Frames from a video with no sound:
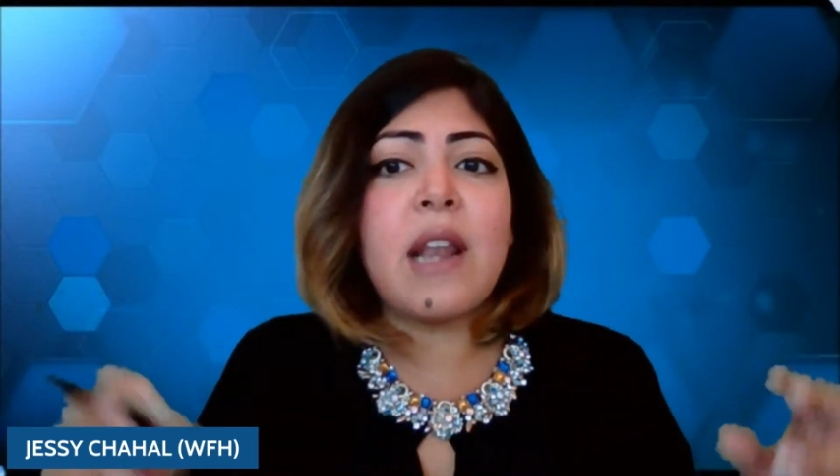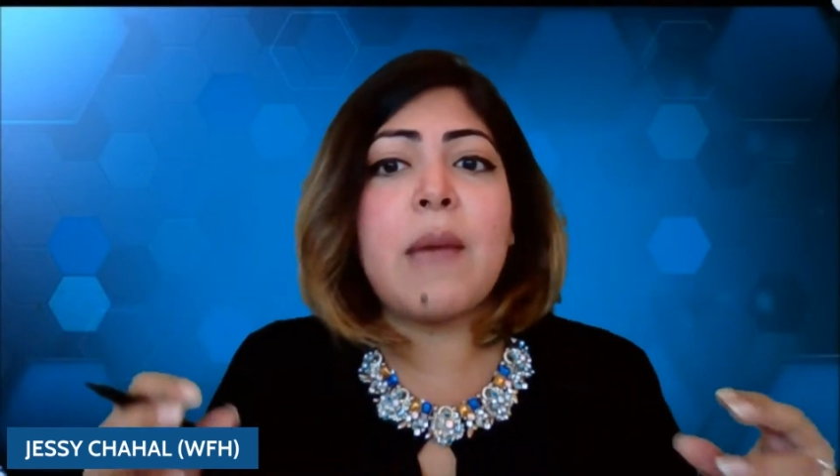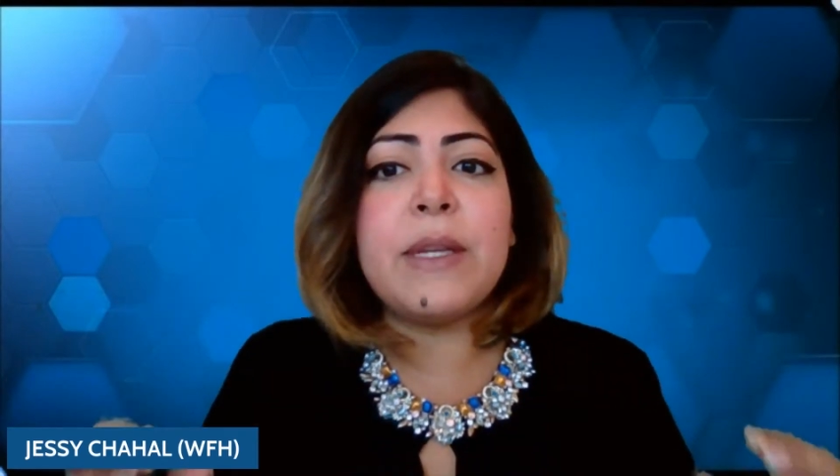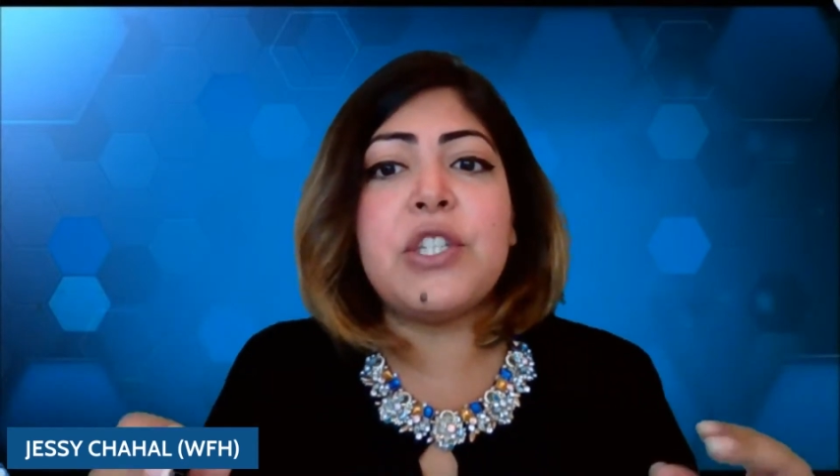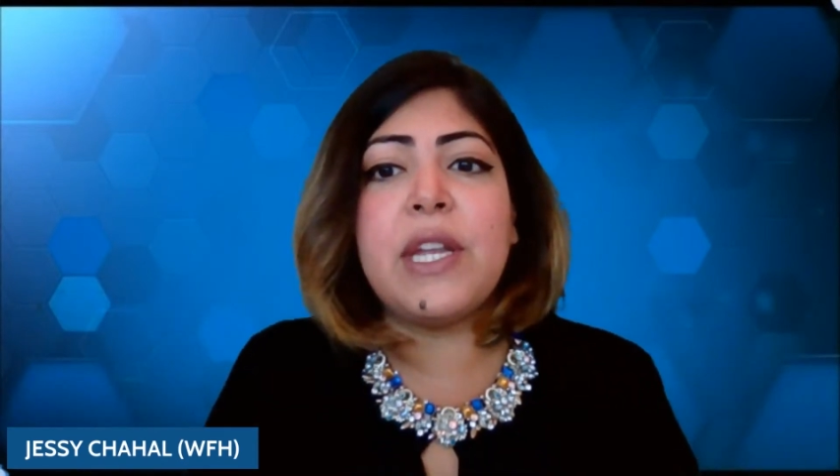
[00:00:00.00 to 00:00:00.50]

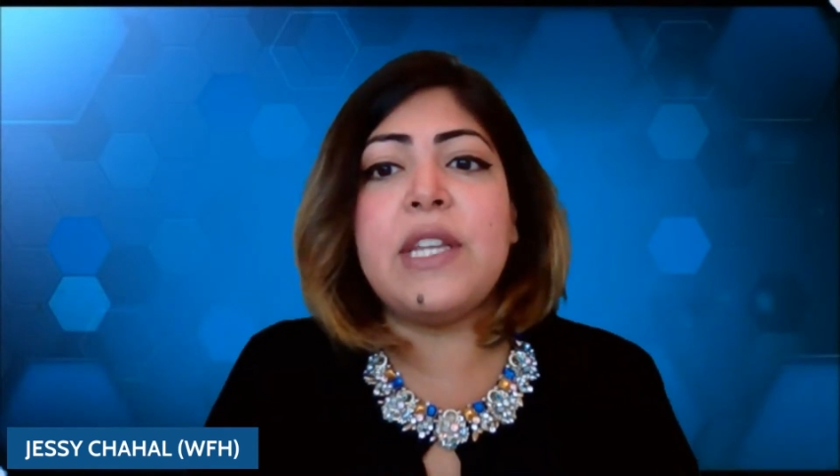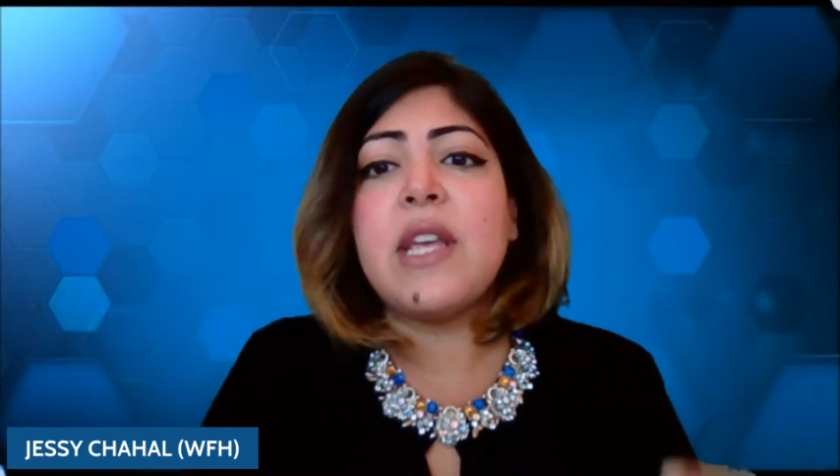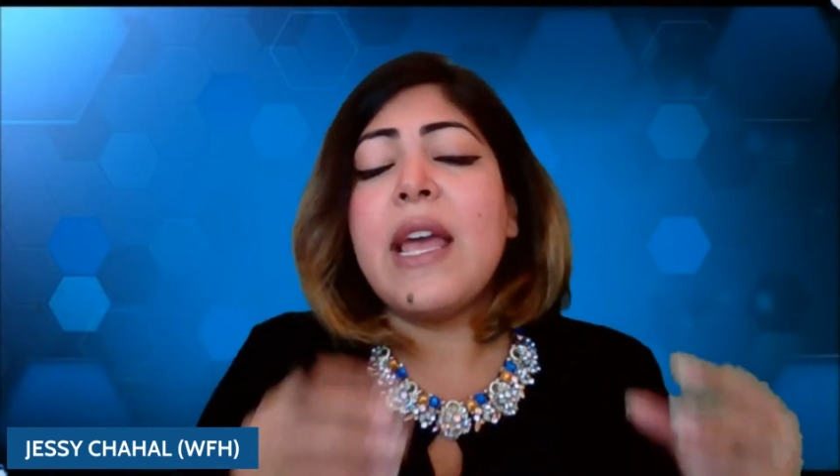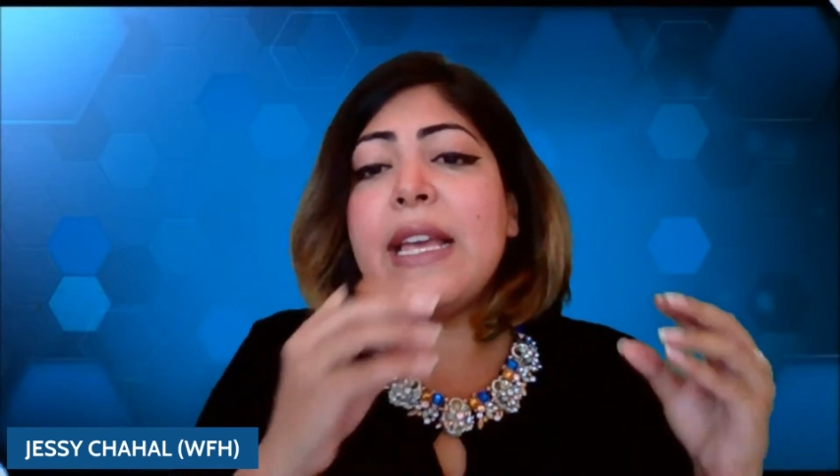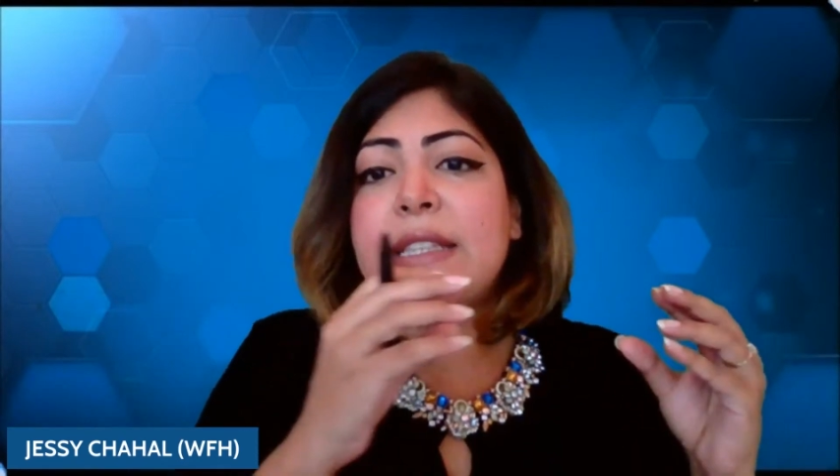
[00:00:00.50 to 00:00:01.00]
Climate change
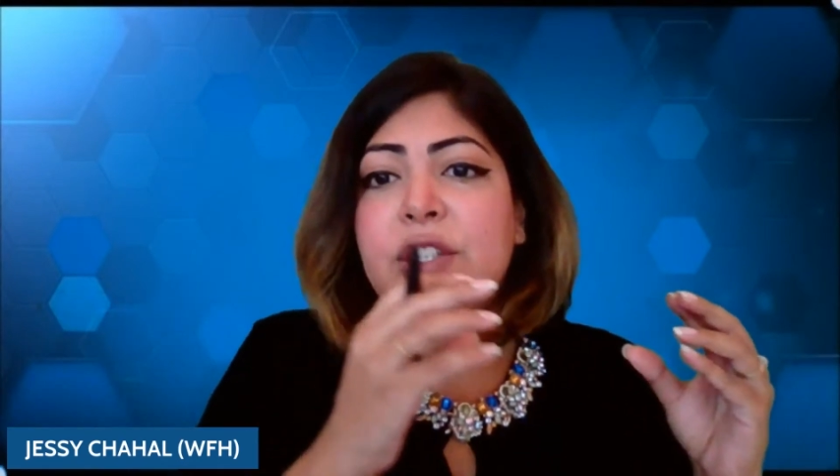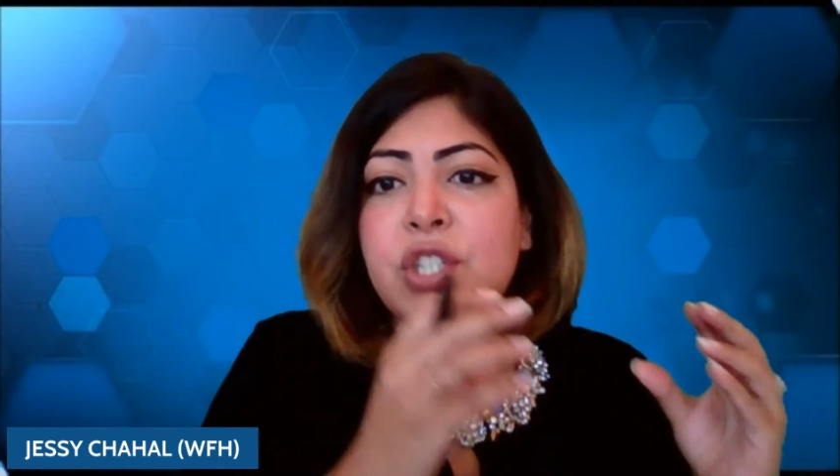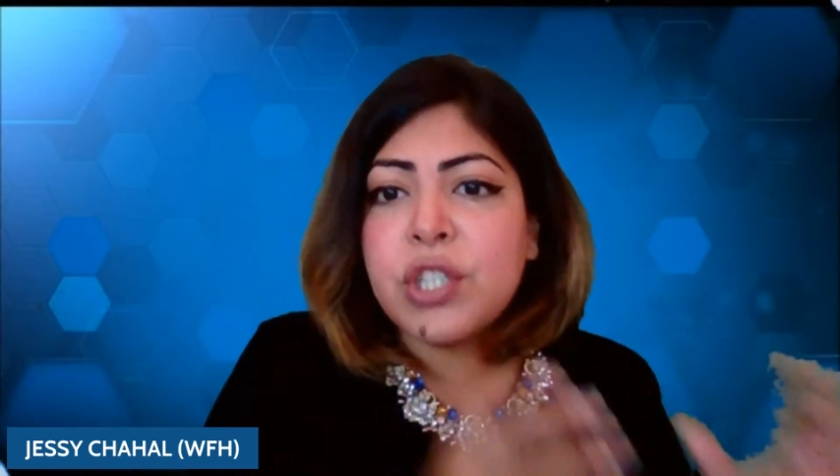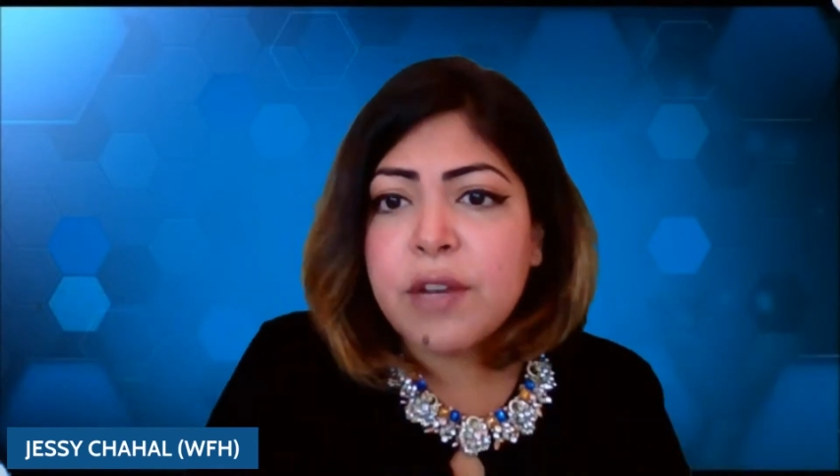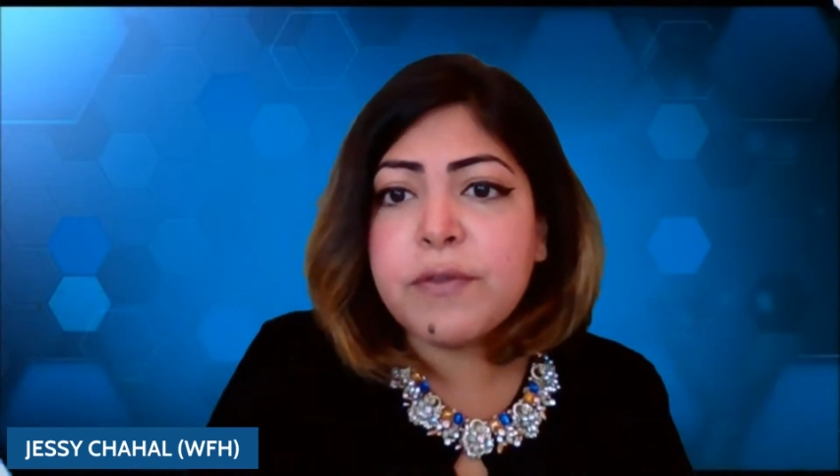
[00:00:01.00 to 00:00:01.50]
is a
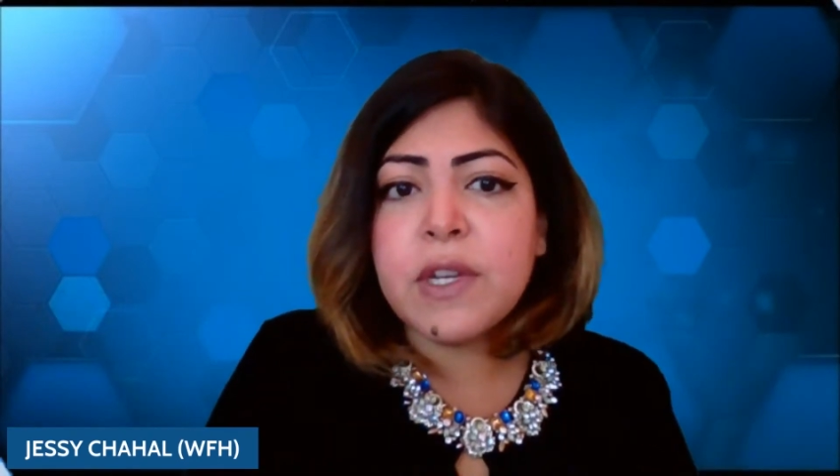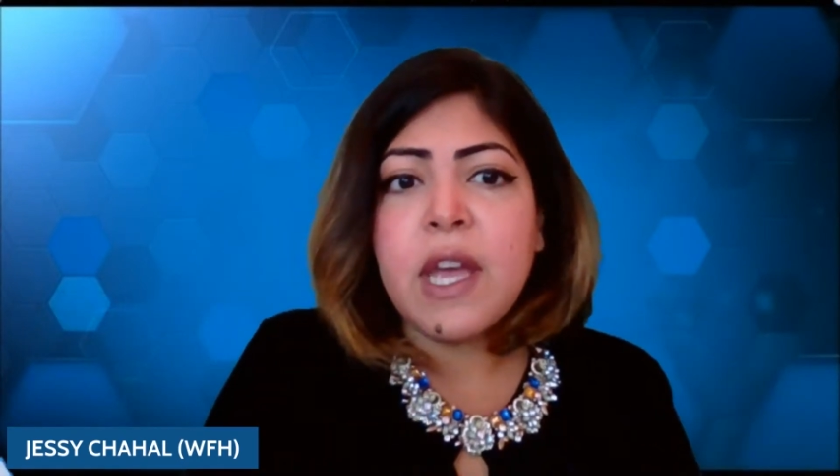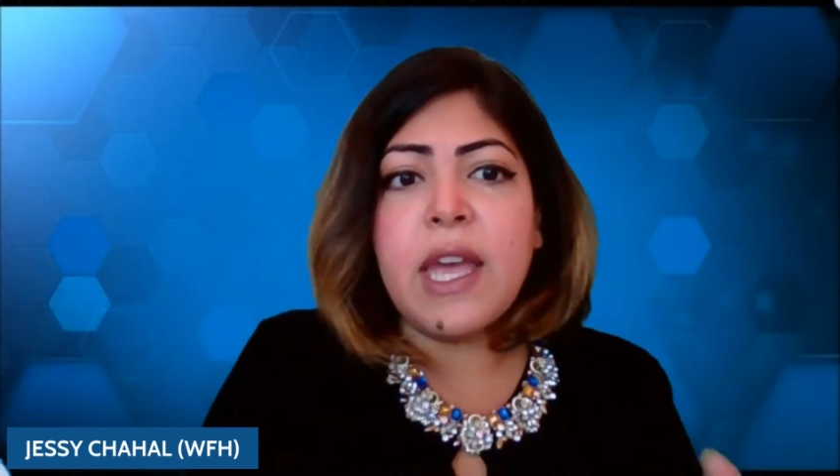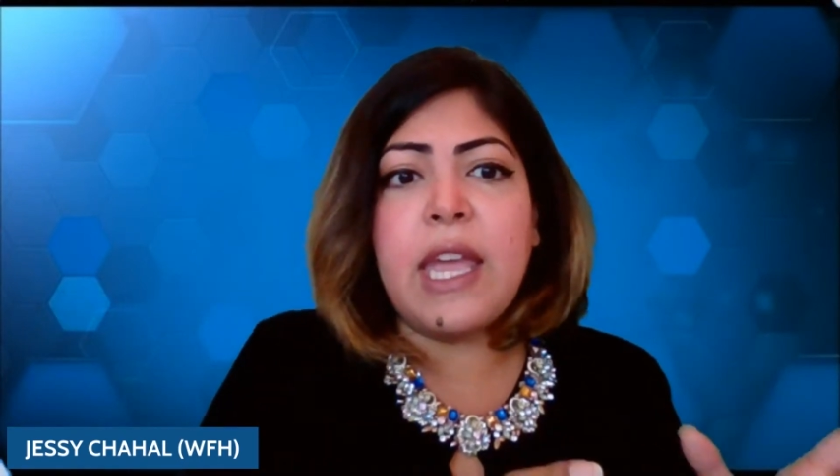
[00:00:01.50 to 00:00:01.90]
shift